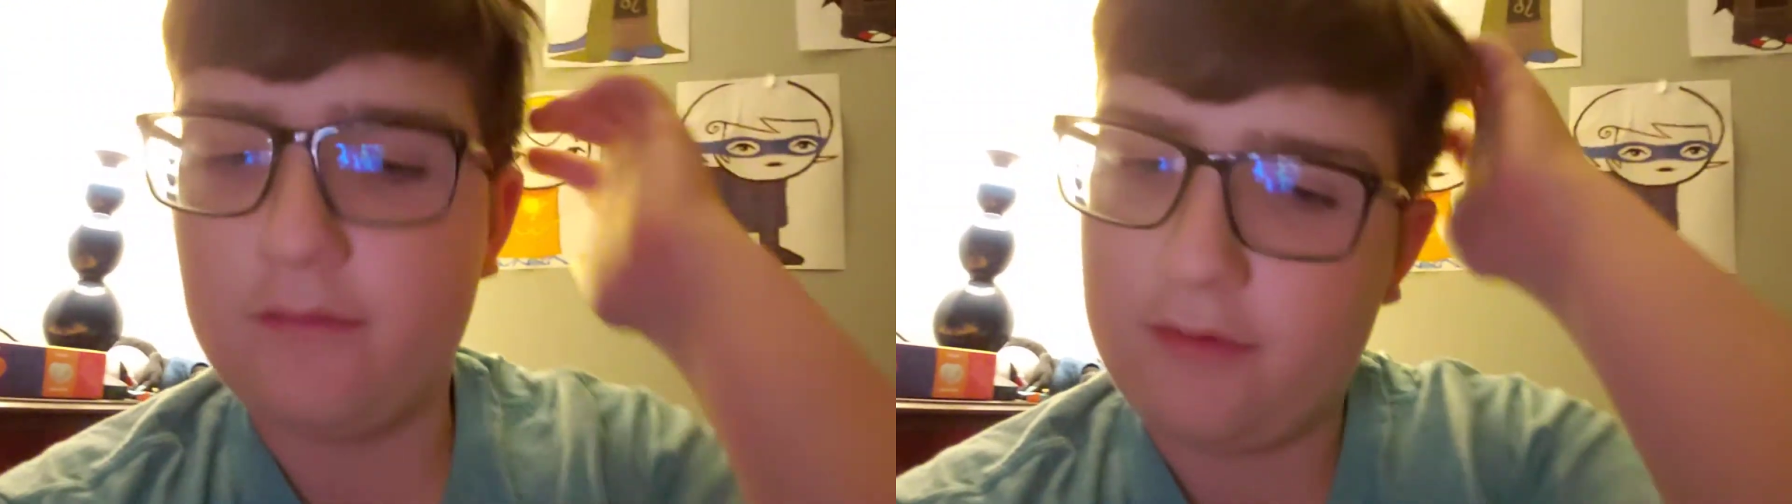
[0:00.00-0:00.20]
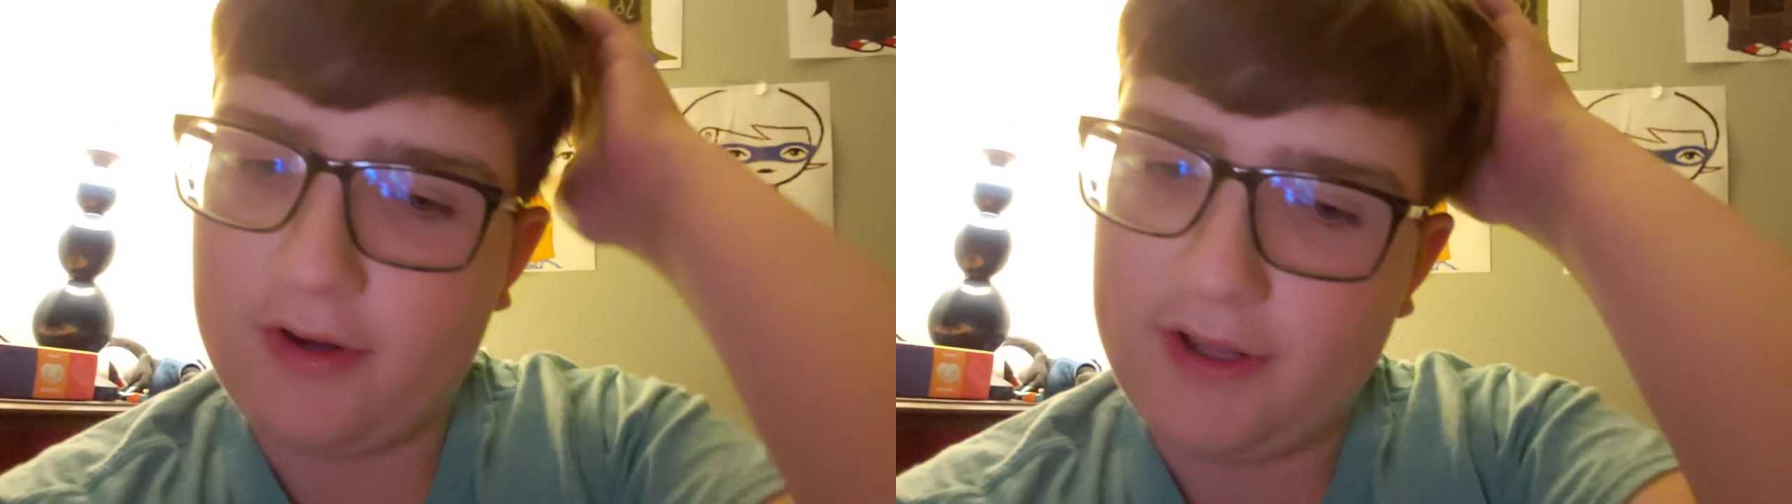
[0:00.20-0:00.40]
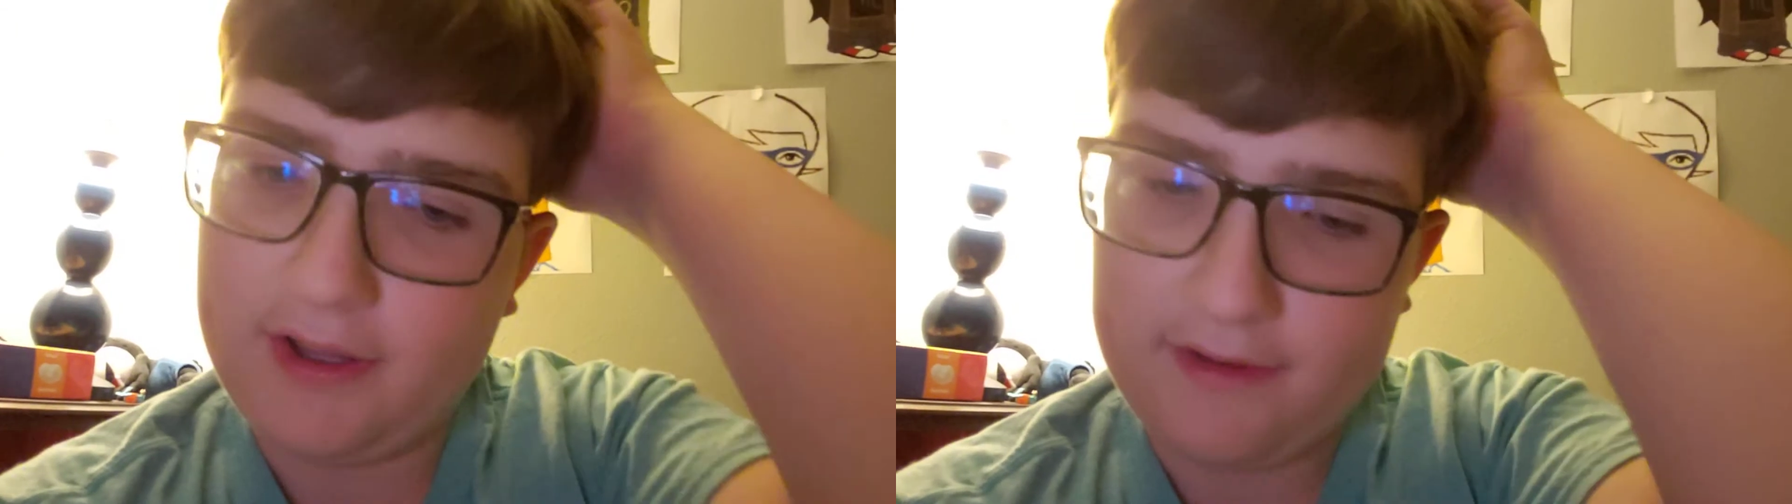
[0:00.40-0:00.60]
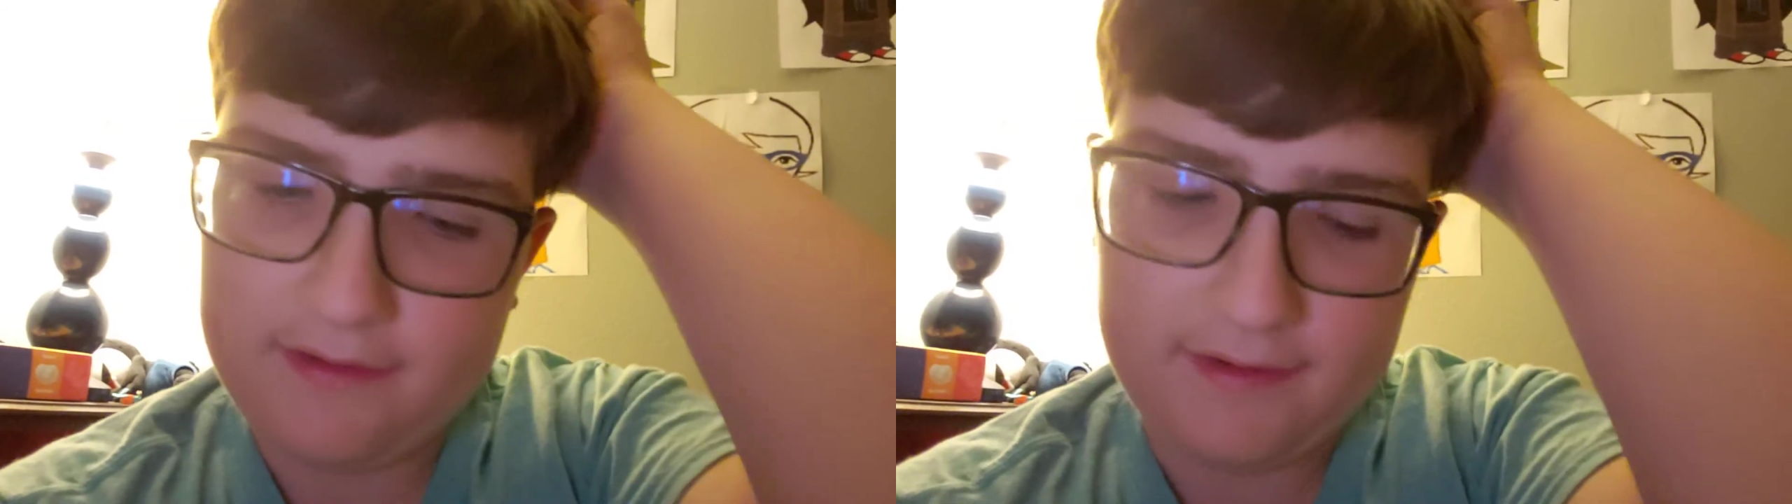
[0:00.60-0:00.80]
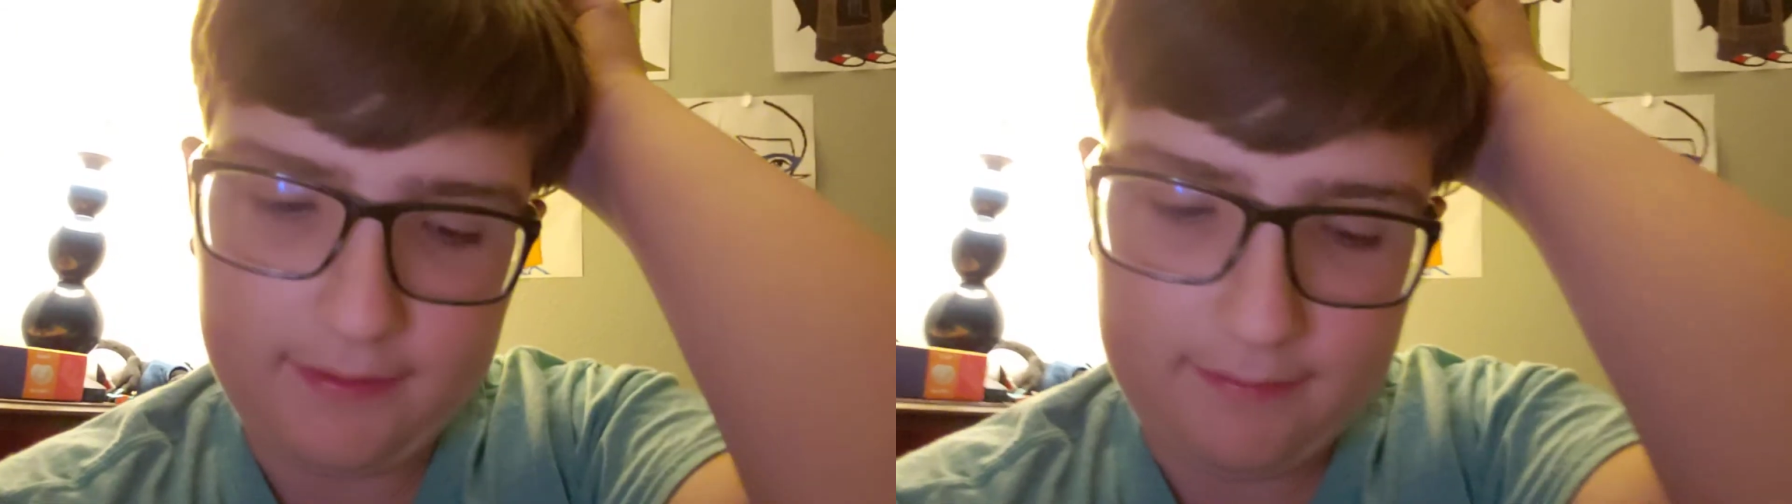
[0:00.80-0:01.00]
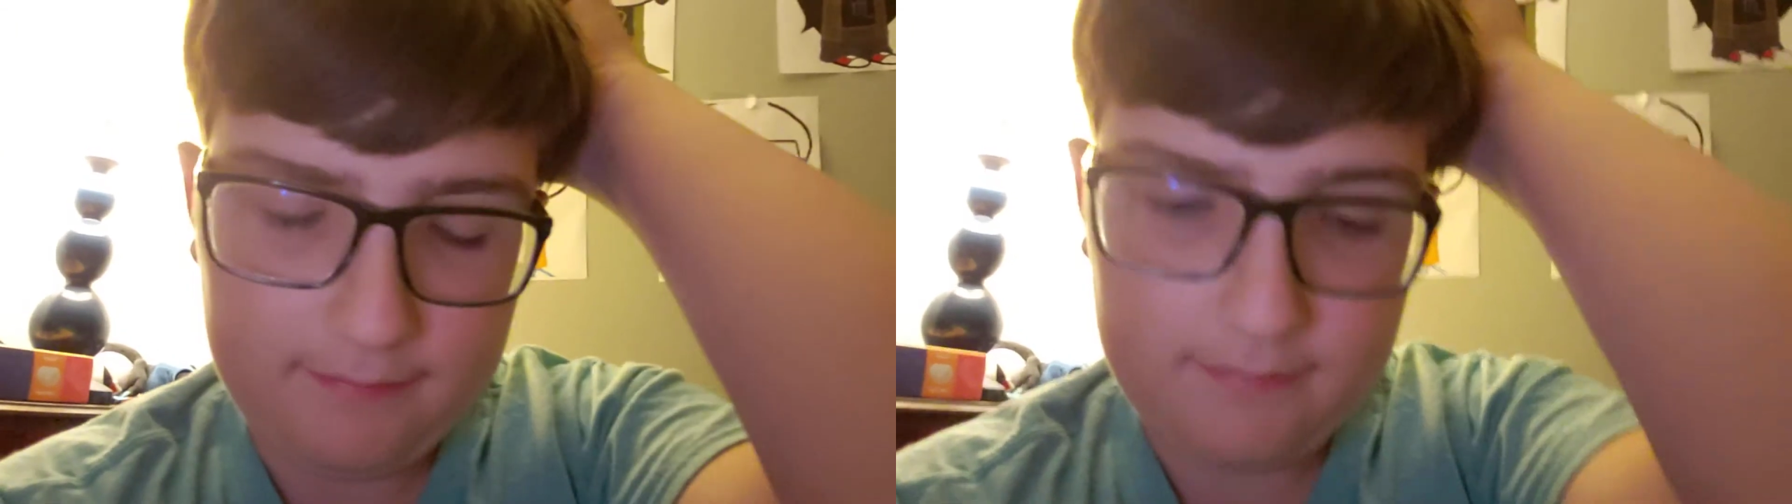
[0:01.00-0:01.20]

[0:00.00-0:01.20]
We're gonna get to